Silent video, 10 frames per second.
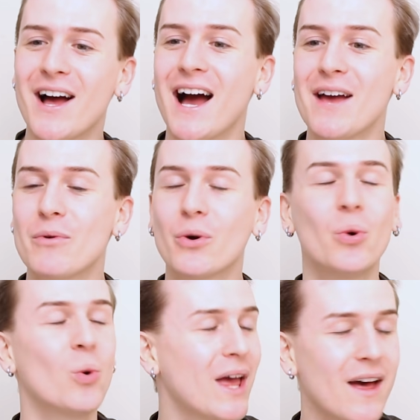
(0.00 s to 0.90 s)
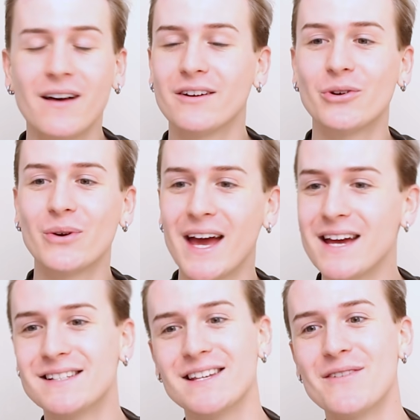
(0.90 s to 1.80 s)
I am a queer,
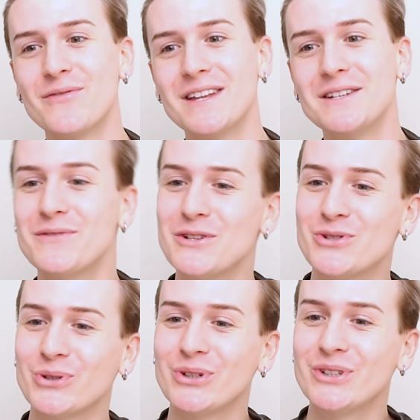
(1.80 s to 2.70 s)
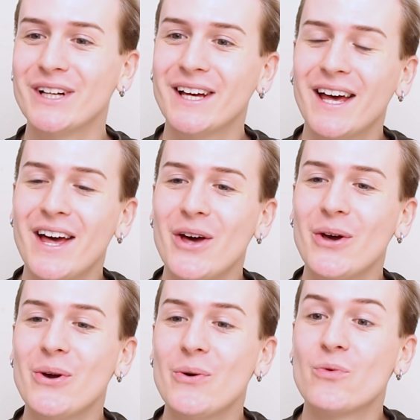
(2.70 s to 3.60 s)
creative individual
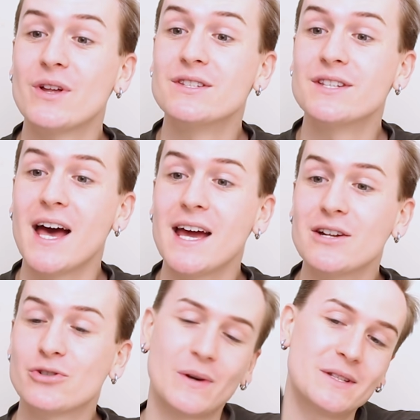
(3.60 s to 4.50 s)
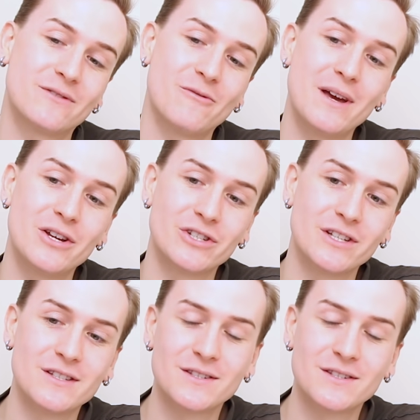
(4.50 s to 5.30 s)
who runs a transformation